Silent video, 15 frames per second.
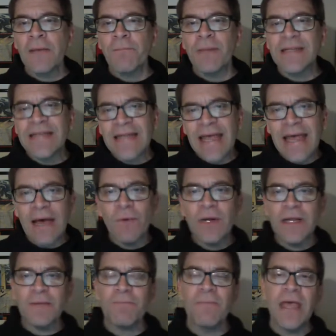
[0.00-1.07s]
But today I
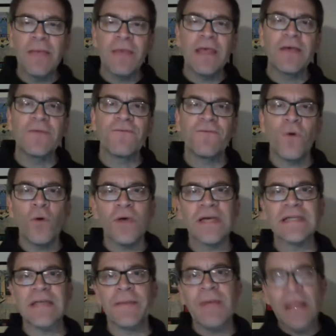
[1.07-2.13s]
want to maybe
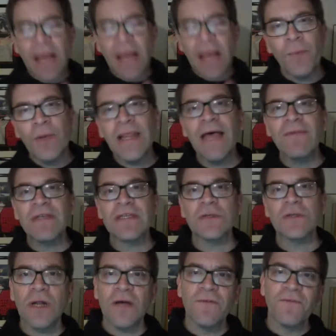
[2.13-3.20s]
focus, I mean, I will have
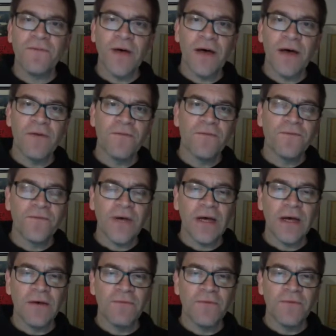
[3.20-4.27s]
this of
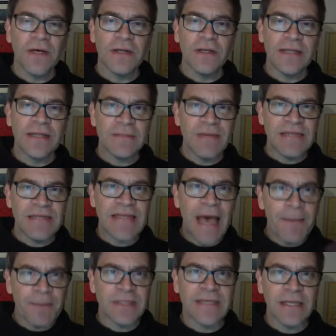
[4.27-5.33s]
some
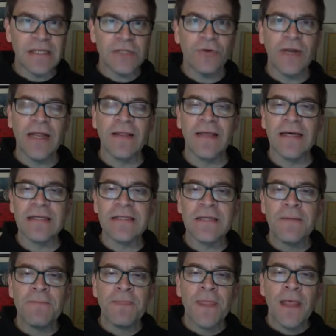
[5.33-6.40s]
examples illustrating this.